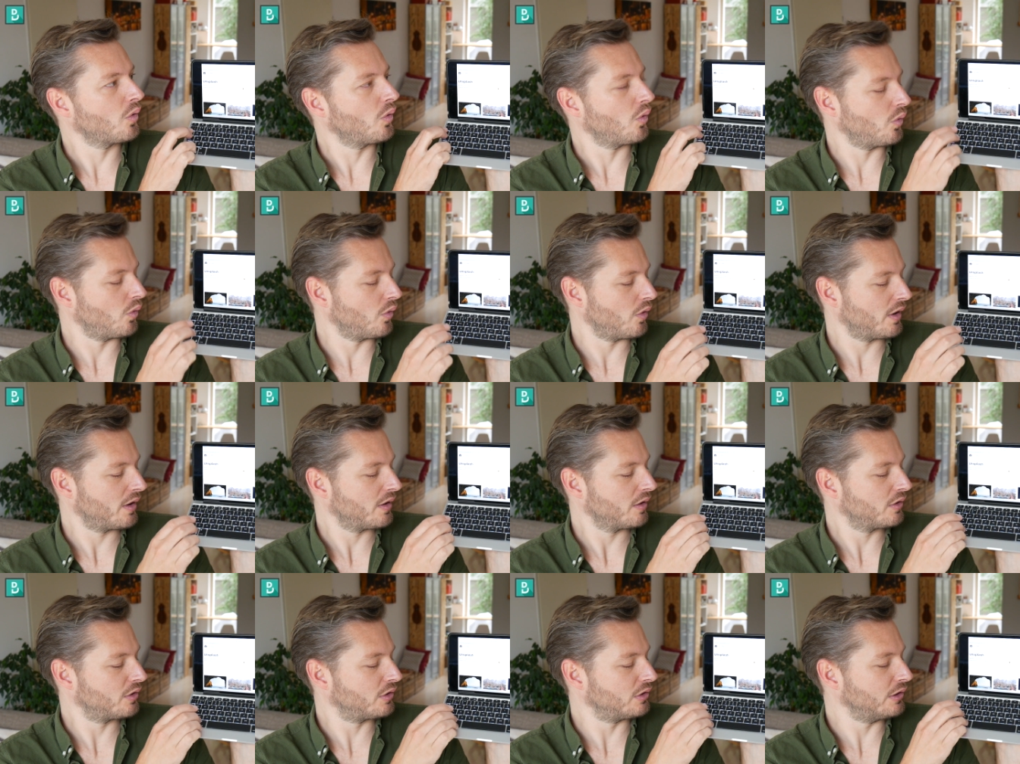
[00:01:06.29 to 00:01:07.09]

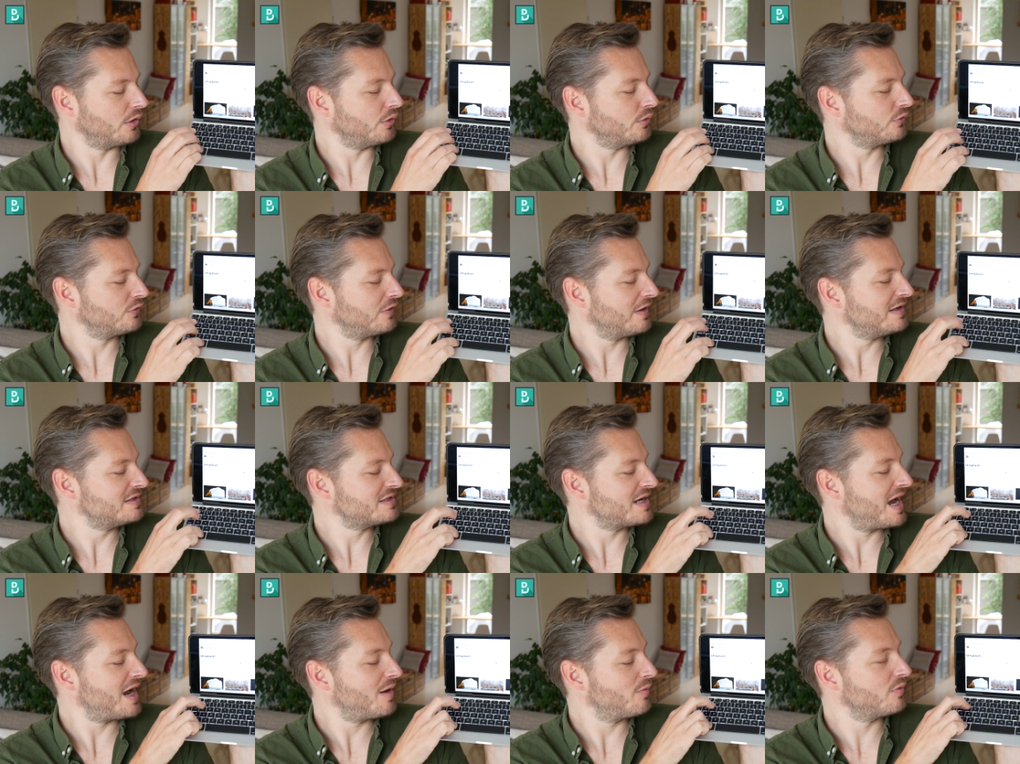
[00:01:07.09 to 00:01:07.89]
or close a
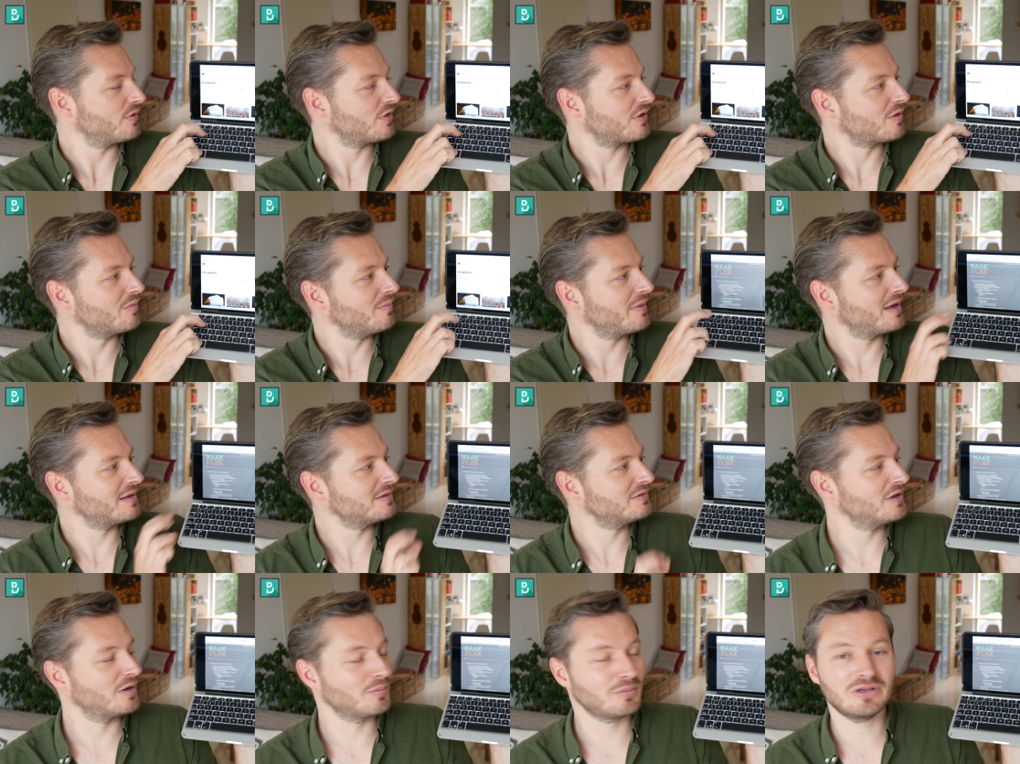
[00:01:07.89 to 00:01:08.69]
tab with
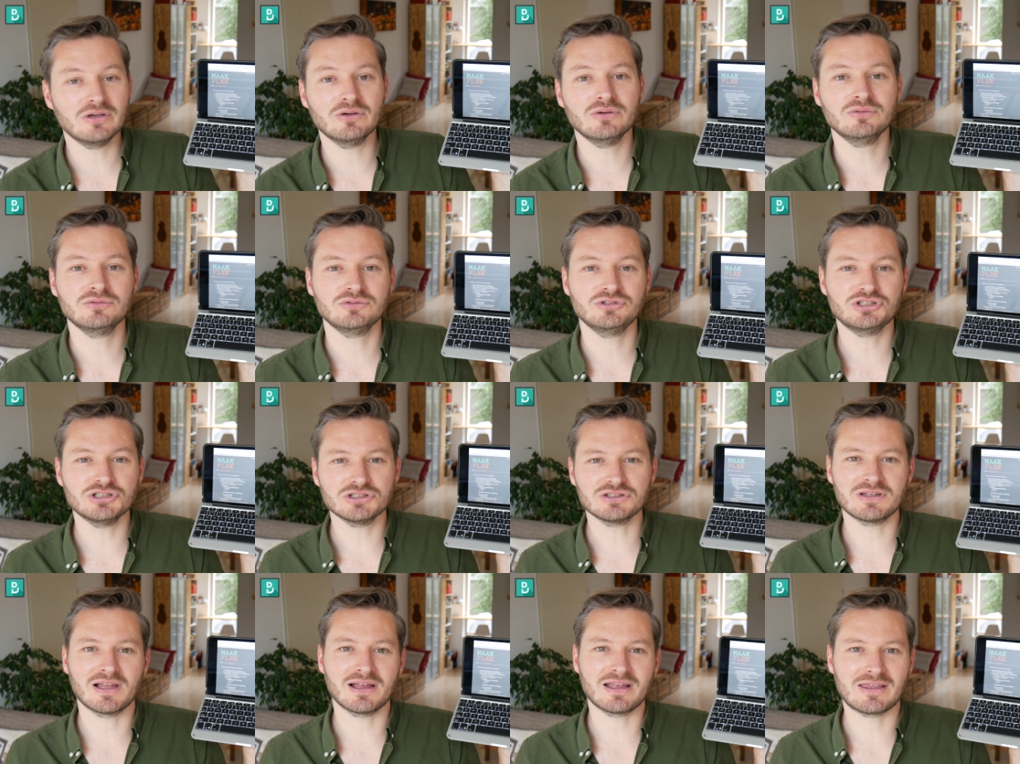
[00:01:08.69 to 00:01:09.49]
Command W,
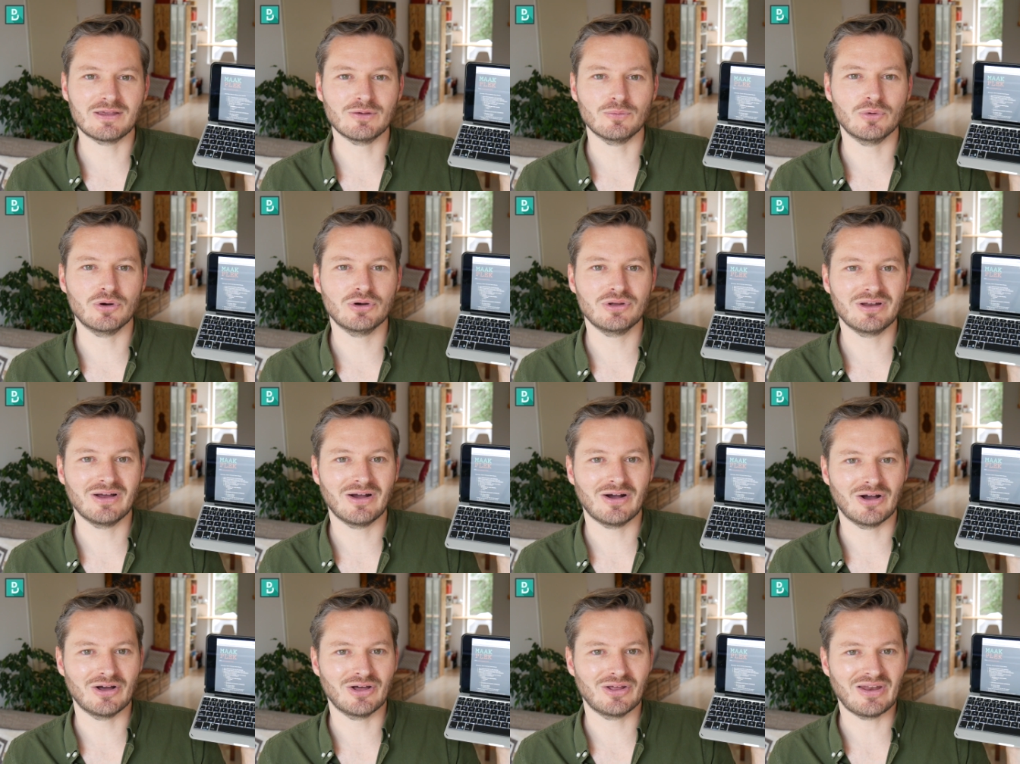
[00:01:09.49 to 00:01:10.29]
just like you would
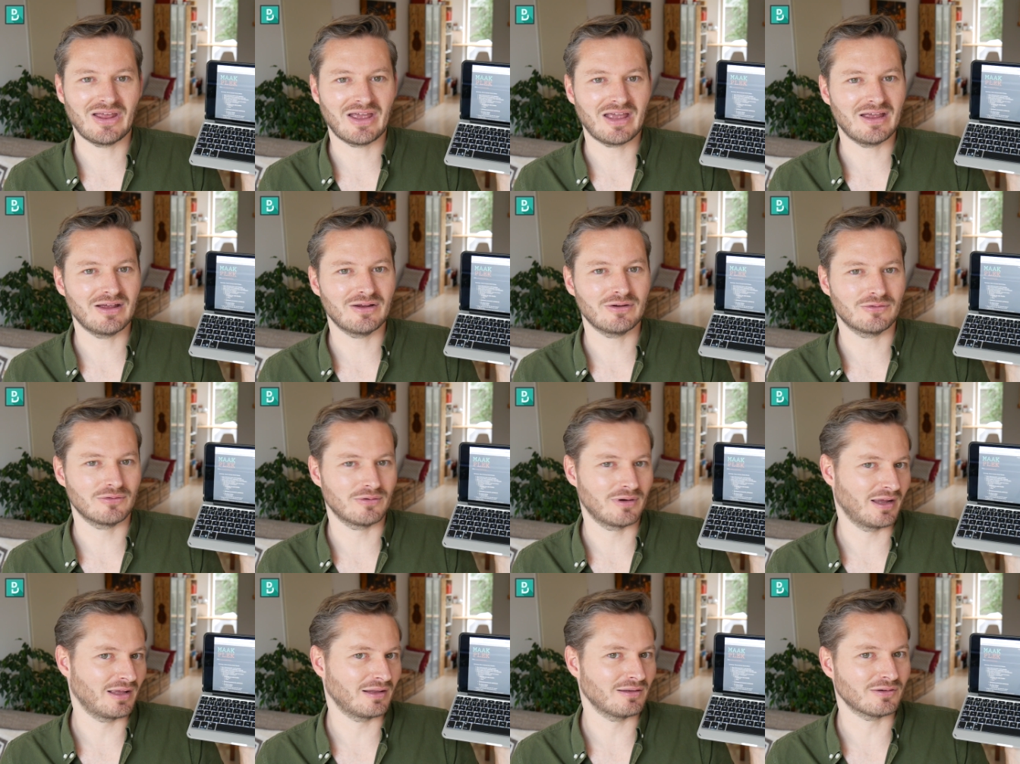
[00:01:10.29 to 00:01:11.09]
on a
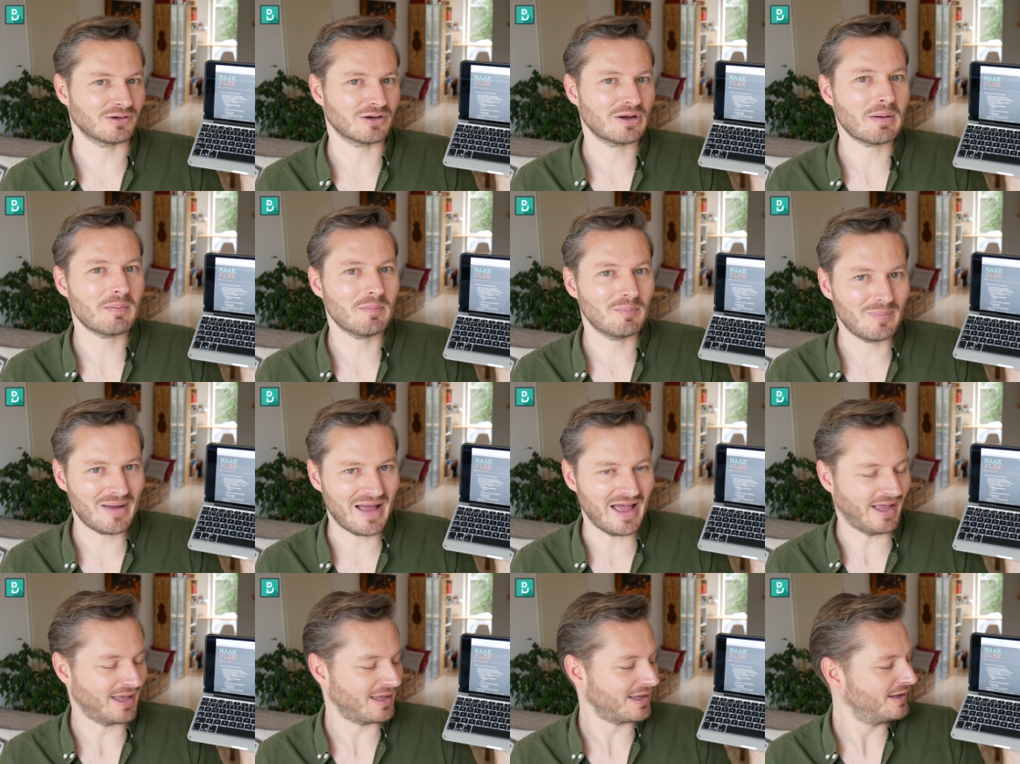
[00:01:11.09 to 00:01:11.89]
regular
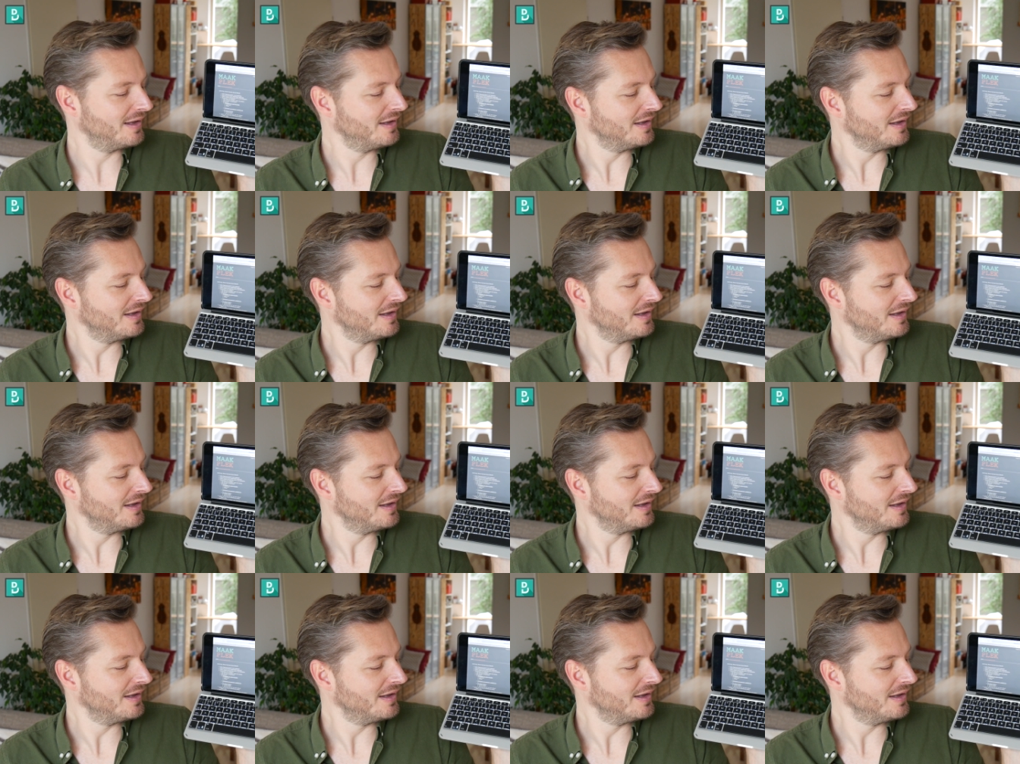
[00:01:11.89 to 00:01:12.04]
Mac.